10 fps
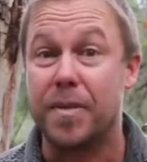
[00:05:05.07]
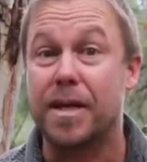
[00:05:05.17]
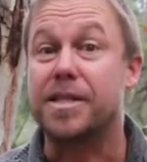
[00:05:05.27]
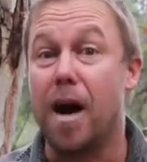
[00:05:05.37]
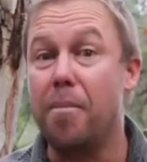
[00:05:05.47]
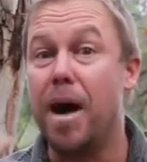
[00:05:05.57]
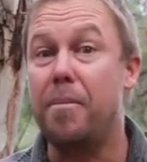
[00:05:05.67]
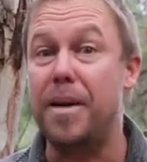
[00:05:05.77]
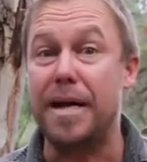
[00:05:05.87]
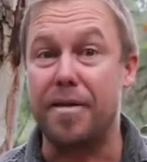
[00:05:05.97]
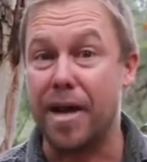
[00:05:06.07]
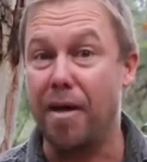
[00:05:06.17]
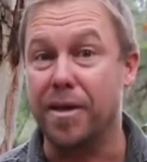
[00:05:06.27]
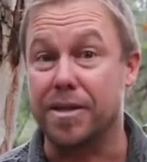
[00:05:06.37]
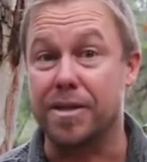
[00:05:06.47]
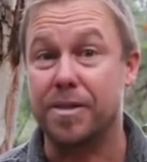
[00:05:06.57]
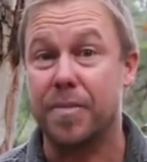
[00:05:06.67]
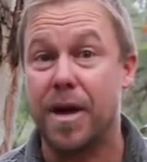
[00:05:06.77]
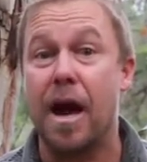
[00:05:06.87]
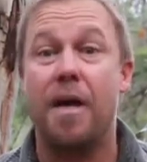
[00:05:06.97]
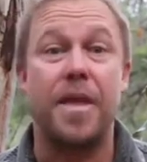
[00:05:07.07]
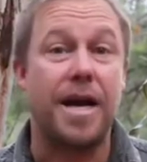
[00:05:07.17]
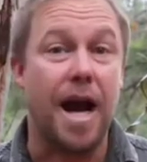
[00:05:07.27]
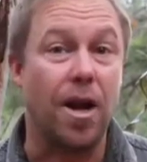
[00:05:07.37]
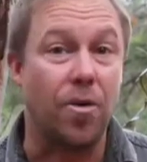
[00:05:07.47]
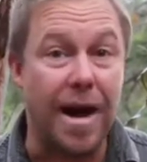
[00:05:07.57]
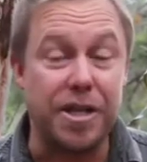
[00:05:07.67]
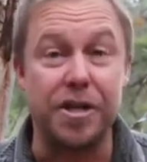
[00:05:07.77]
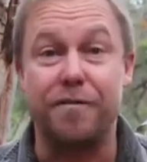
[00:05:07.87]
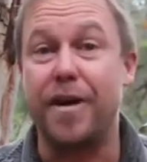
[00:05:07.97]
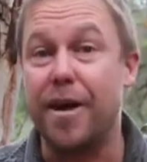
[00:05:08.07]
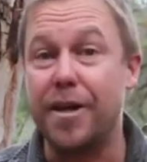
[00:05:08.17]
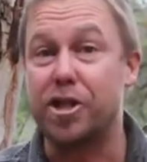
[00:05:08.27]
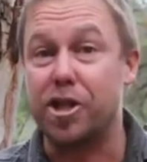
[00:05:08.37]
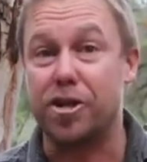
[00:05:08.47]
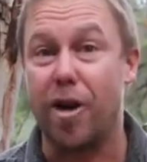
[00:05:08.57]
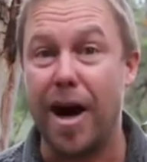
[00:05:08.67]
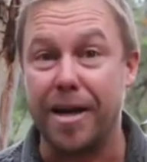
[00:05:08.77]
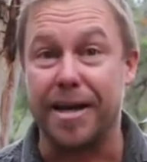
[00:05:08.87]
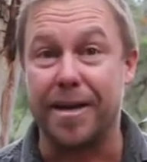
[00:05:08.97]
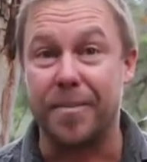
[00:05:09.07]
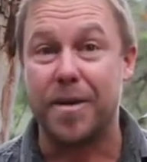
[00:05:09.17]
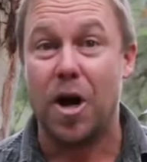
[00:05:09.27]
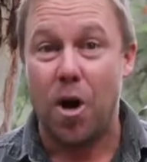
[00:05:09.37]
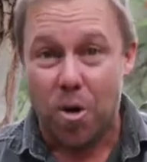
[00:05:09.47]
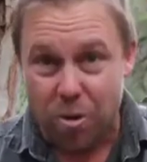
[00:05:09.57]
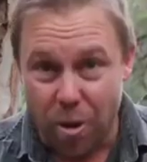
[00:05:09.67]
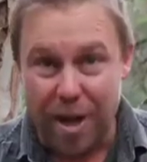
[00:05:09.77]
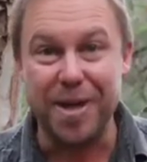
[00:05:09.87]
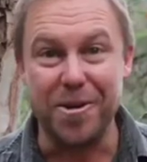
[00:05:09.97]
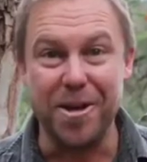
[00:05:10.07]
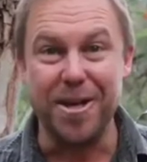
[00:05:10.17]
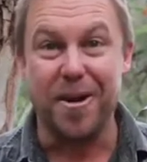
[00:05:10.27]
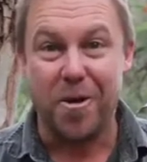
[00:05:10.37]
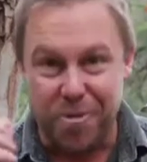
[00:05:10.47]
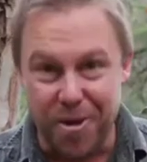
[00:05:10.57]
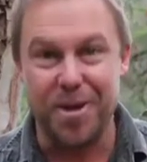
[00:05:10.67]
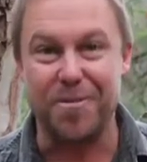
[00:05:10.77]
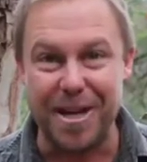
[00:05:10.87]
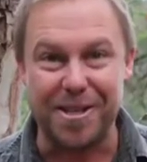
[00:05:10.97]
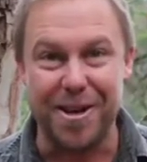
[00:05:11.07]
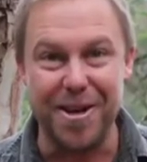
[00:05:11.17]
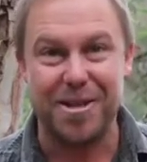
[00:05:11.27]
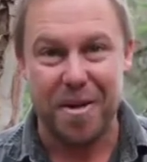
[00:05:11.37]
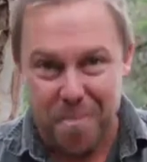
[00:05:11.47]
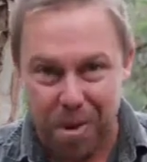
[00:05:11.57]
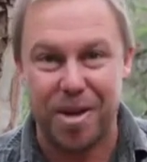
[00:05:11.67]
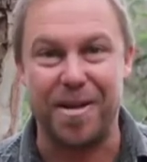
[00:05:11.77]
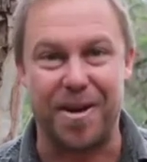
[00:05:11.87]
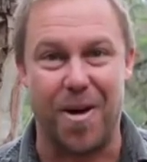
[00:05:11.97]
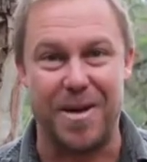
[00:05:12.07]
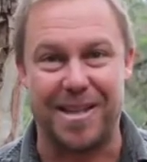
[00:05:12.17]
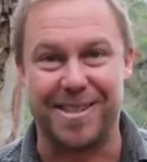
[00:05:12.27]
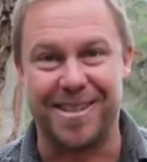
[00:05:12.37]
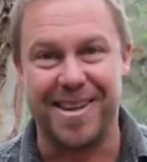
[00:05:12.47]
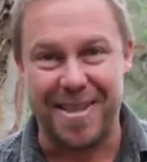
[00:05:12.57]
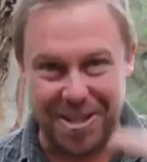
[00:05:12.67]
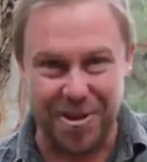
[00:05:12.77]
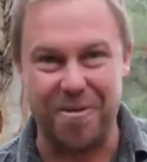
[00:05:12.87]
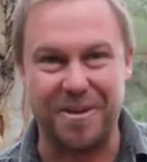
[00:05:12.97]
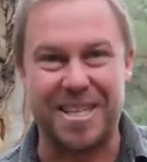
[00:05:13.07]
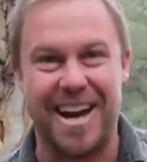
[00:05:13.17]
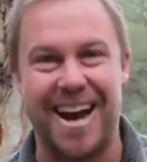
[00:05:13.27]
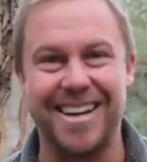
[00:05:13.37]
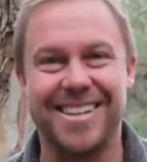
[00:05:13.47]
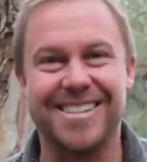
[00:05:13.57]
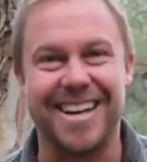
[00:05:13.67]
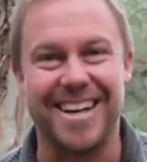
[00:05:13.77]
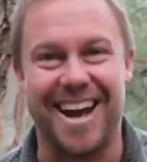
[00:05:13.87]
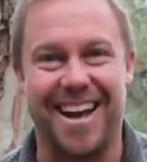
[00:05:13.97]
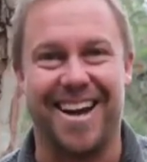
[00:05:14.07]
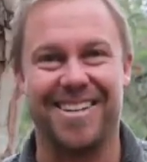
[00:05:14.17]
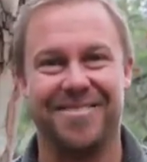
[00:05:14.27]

Some are bigger than others. Their coloration varies just slightly. Look into it, do your research, put it in the comments. That's all for today. See you later.